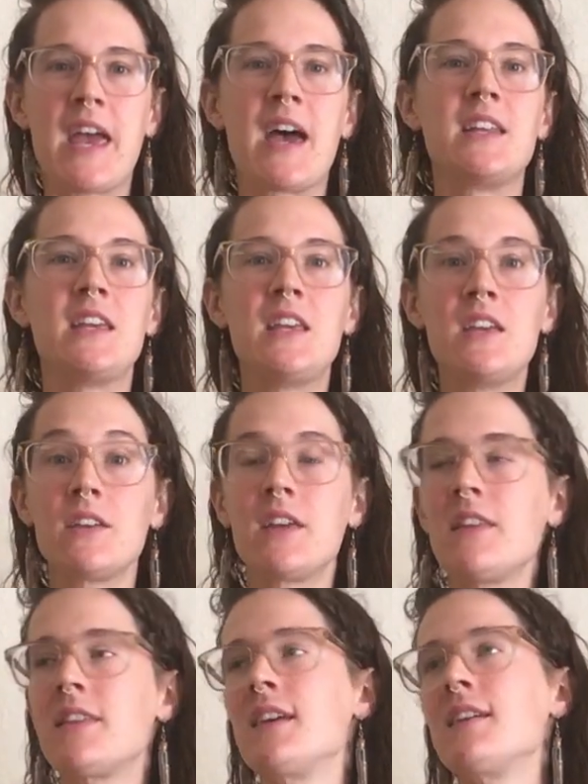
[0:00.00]
and
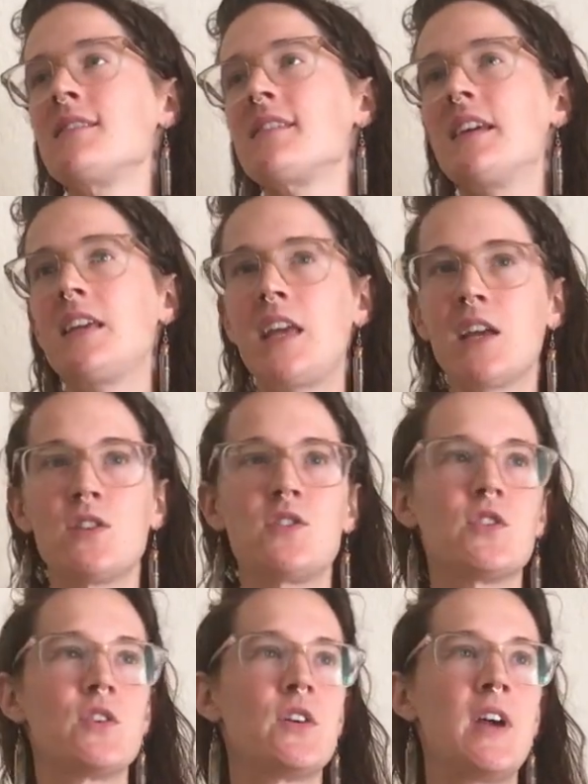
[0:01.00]
healing things like
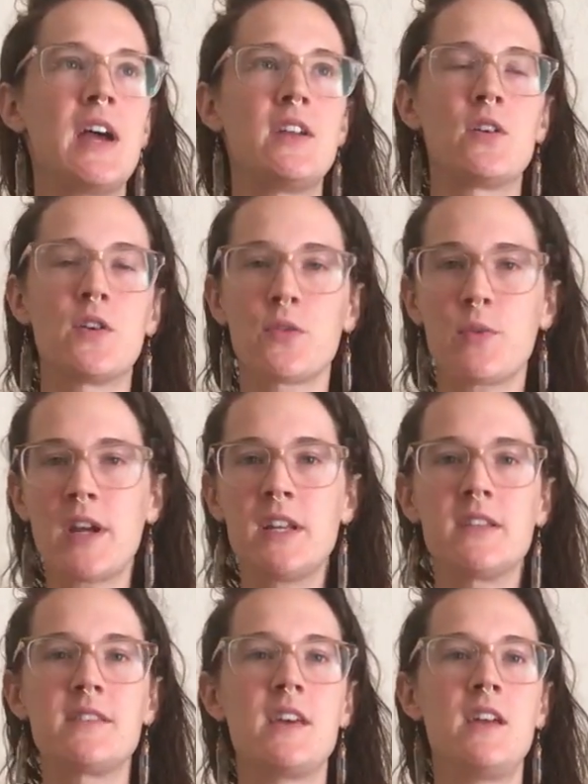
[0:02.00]
cancer and
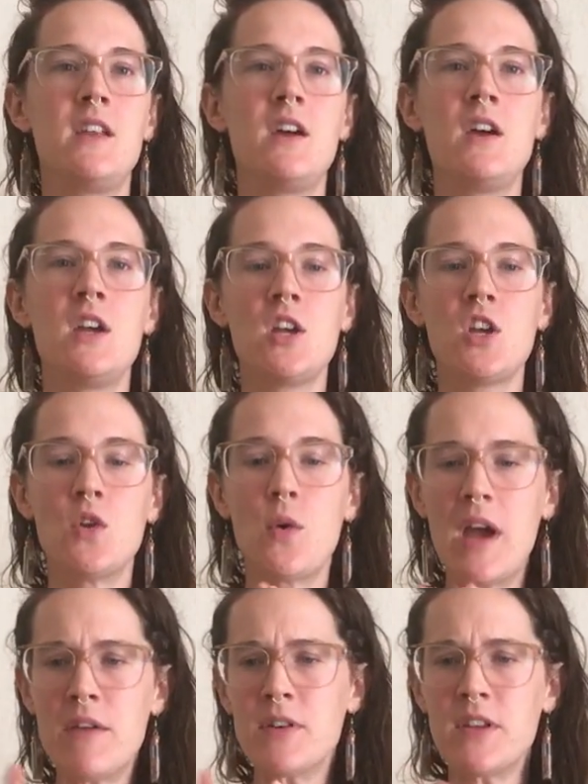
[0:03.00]
arthritis and, you know,
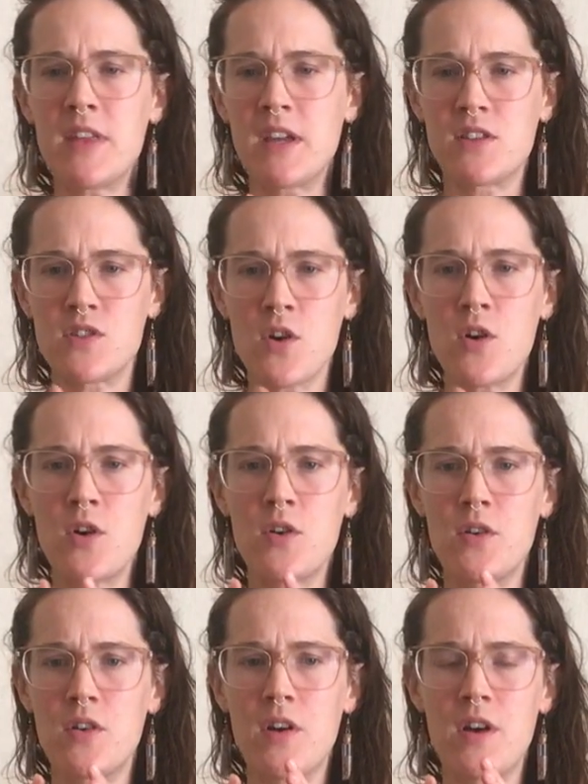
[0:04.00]
everything, it's
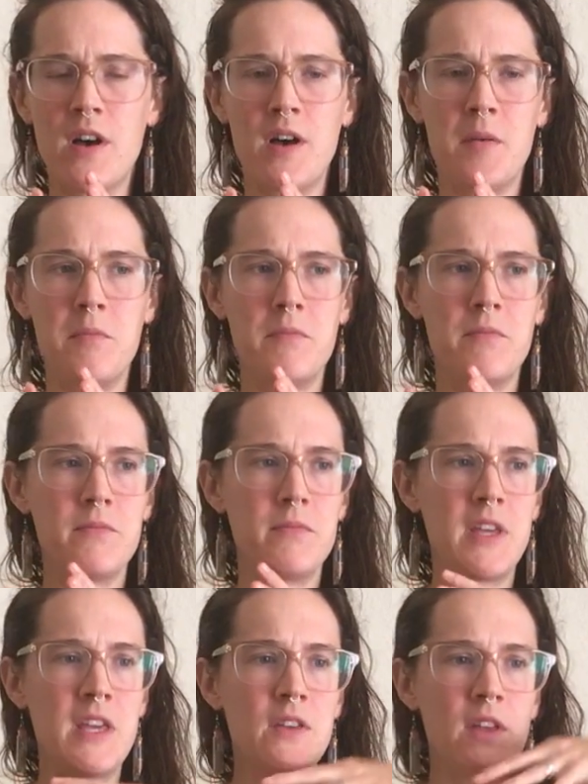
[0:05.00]
all
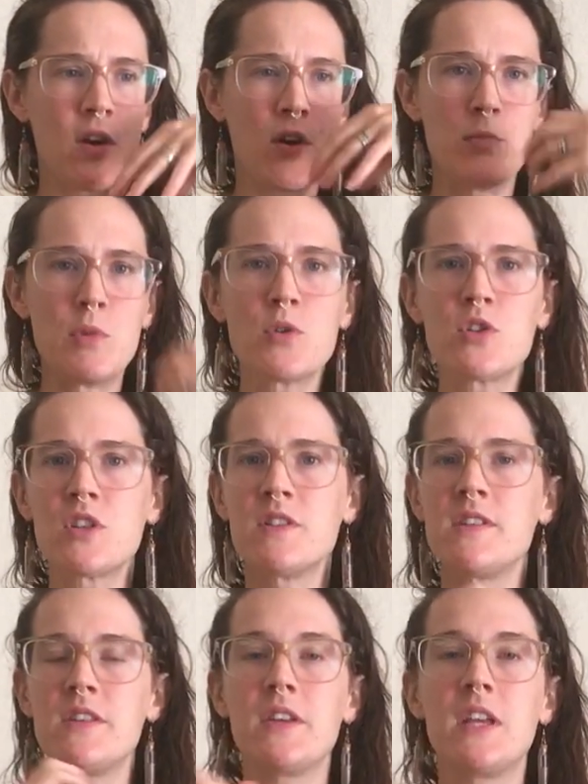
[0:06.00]
healing our
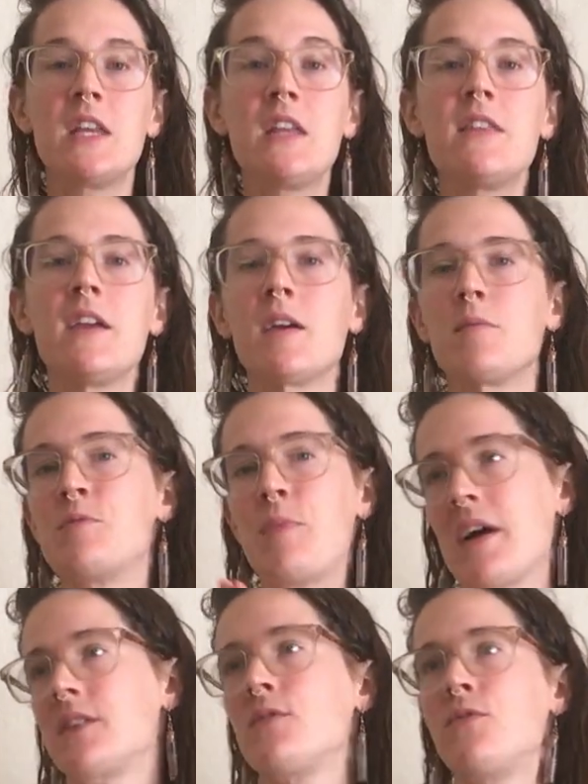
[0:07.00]
emotions, healing anything comes
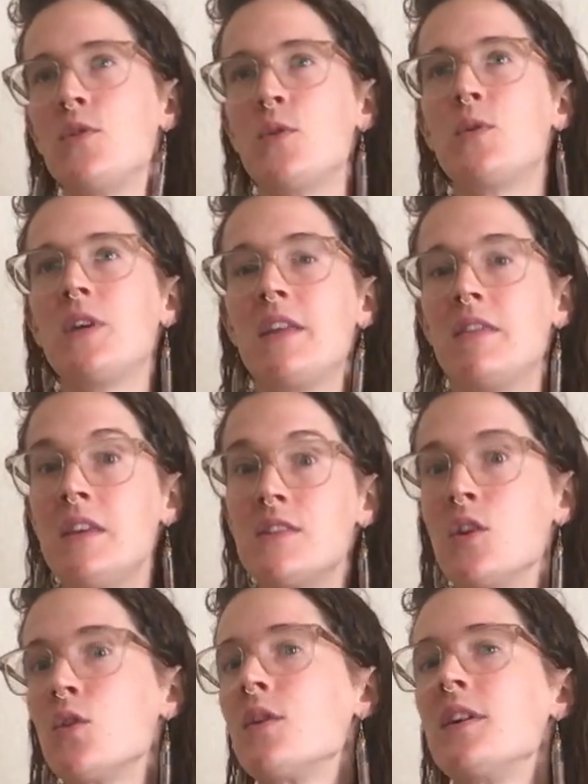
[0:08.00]
back to food. And these
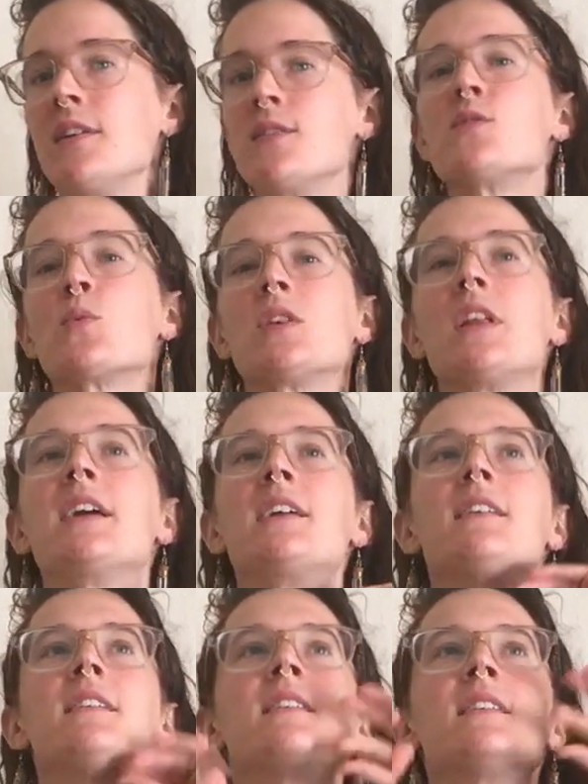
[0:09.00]
ingredients were like